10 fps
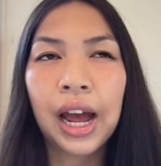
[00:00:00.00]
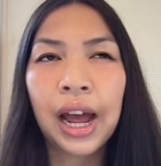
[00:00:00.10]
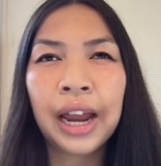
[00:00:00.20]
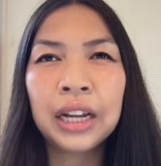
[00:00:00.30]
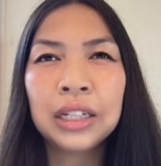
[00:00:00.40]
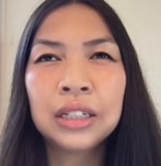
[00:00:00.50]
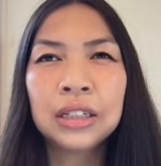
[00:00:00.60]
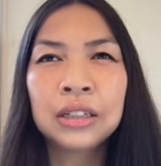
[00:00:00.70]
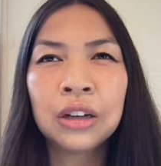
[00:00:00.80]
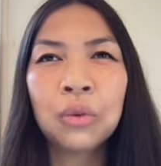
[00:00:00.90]
I
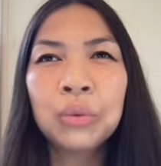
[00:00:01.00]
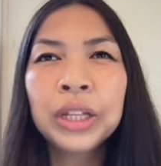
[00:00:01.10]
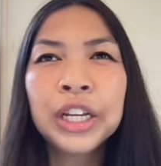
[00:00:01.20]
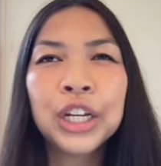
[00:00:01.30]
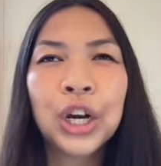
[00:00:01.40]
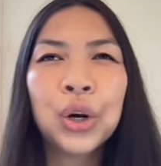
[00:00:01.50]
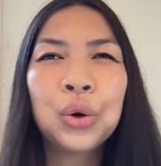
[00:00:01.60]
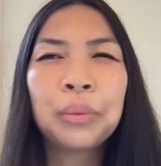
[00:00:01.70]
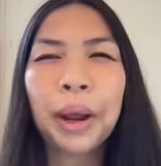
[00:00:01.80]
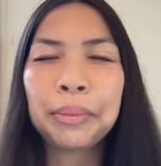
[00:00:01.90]
don't really
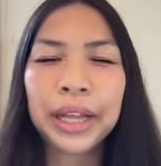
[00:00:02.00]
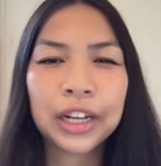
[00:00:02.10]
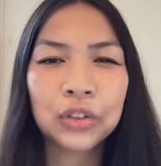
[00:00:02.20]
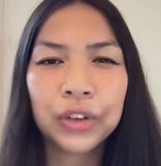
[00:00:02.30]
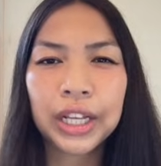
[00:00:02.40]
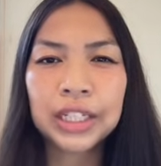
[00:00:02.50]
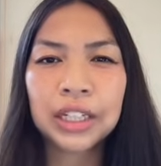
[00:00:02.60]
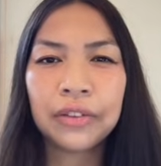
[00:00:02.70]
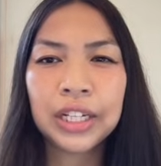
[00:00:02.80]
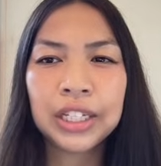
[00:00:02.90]
know my plans for
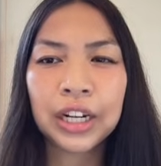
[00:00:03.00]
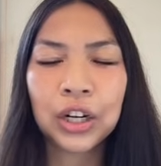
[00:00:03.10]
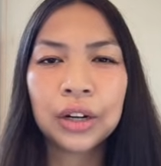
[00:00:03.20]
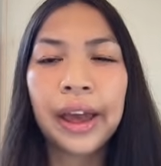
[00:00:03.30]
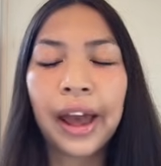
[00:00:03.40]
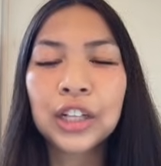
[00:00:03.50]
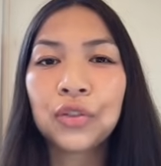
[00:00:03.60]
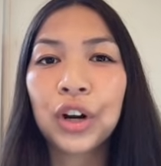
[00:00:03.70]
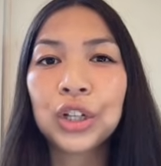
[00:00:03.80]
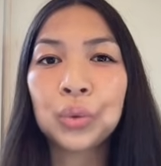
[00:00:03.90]
Thanksgiving dinner as
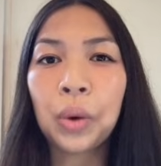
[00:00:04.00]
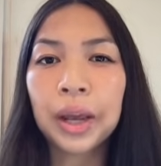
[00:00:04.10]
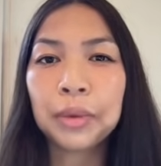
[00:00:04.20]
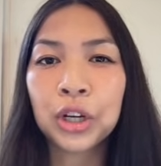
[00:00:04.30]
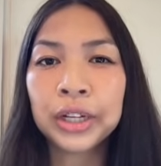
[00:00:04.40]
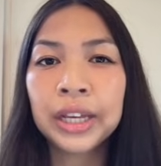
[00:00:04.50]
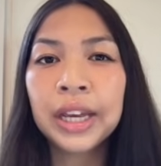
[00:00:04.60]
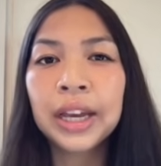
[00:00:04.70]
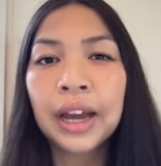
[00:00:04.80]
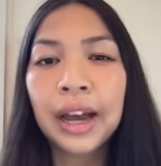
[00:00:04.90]
far as what I'm
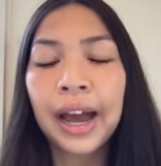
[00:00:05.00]
cooking.